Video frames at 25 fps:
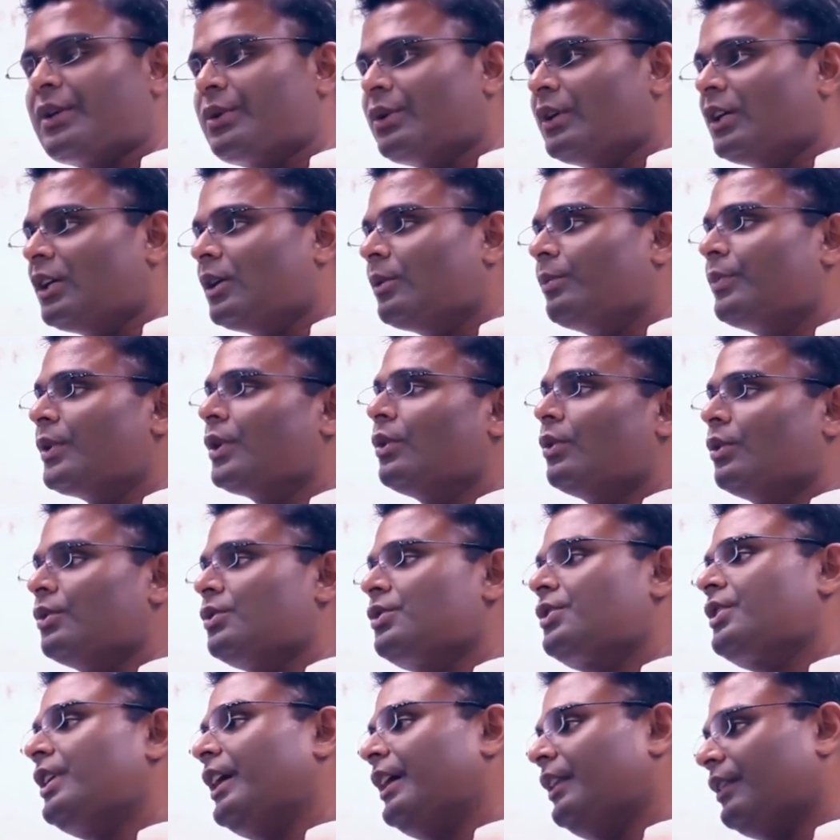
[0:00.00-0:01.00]
to help your
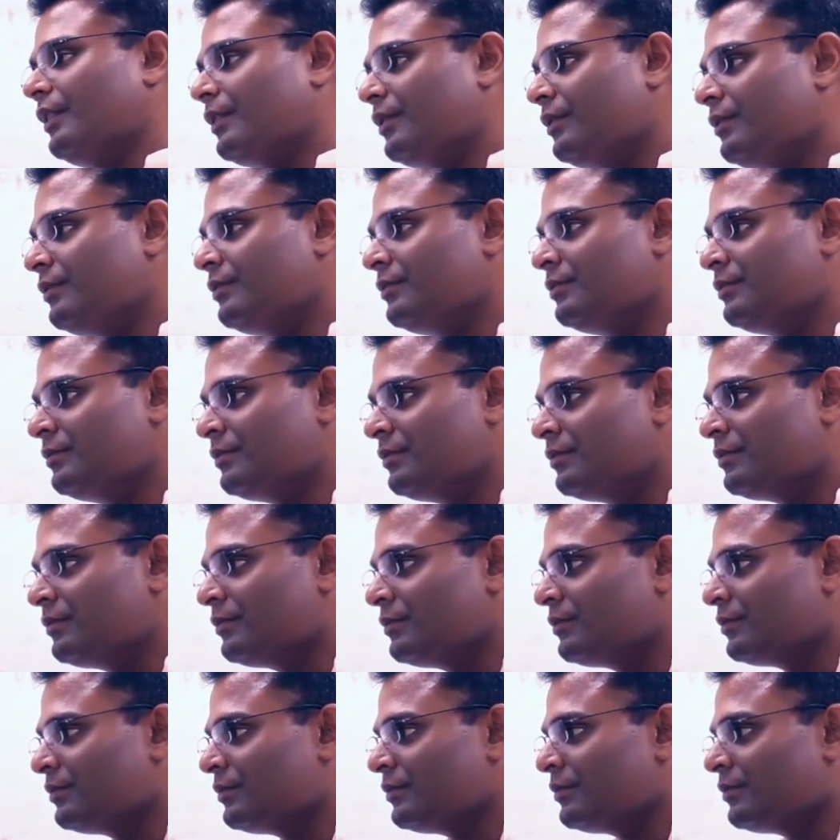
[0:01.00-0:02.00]
own child.
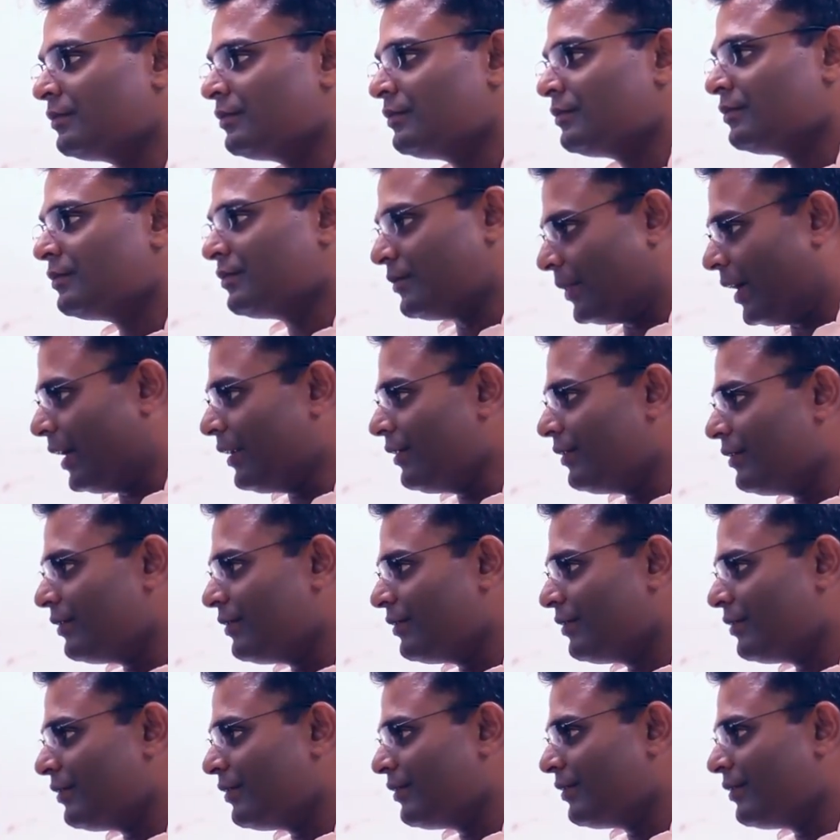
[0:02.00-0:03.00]
Right?
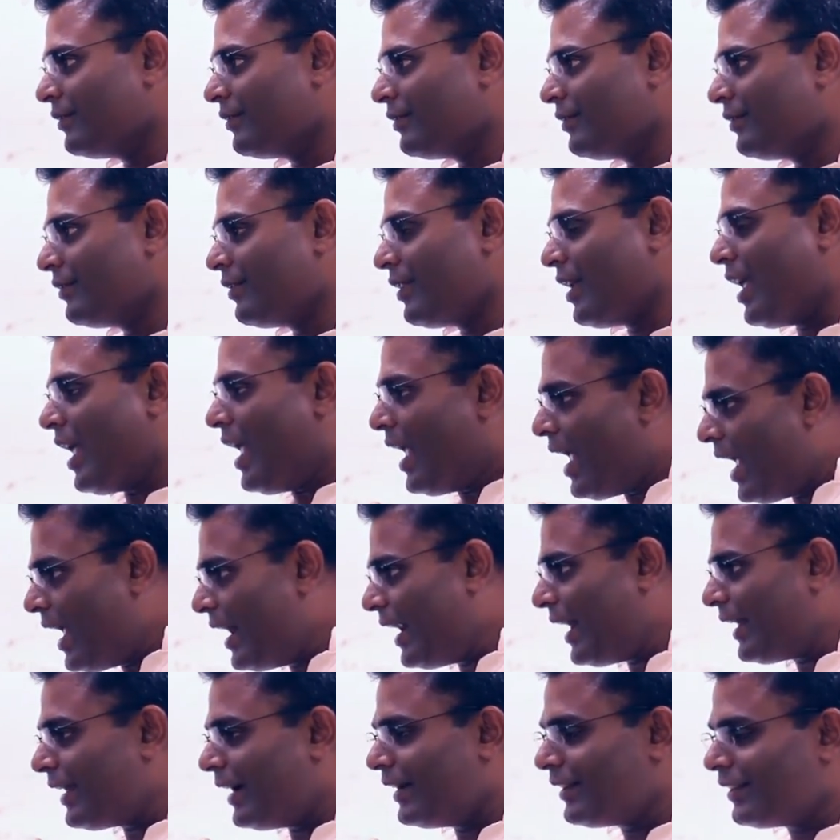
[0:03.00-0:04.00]

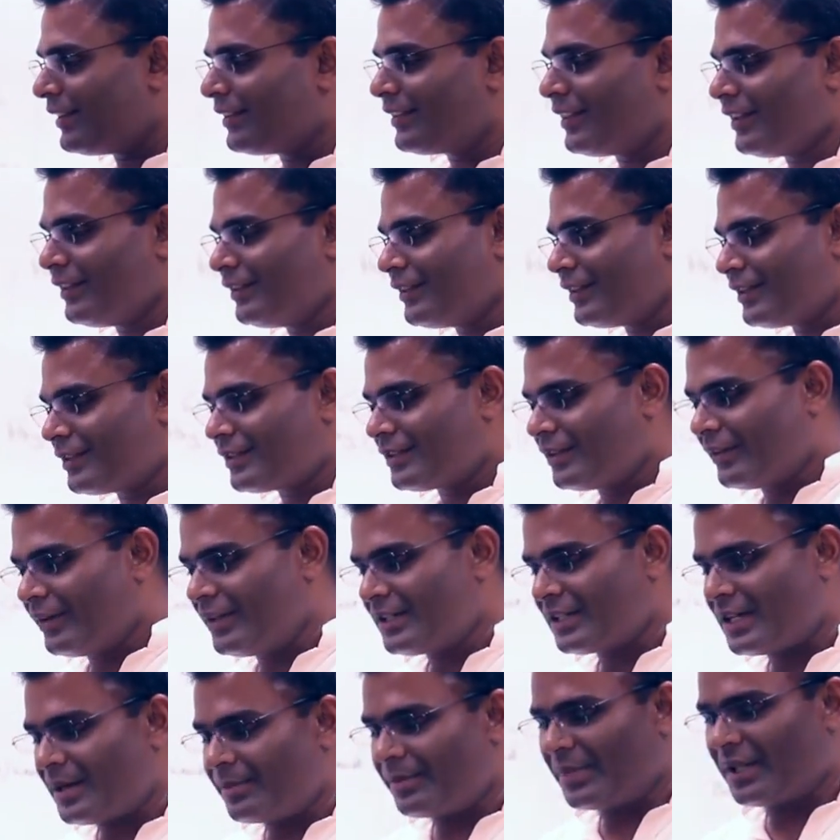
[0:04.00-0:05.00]
And I think this, the
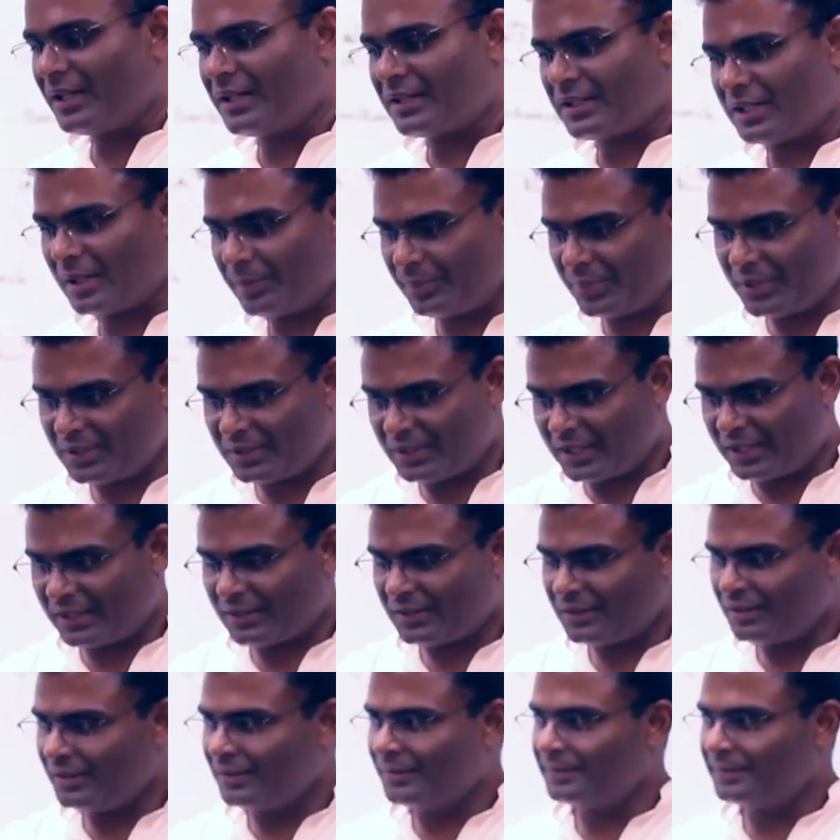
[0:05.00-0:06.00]
reason I bring this up is that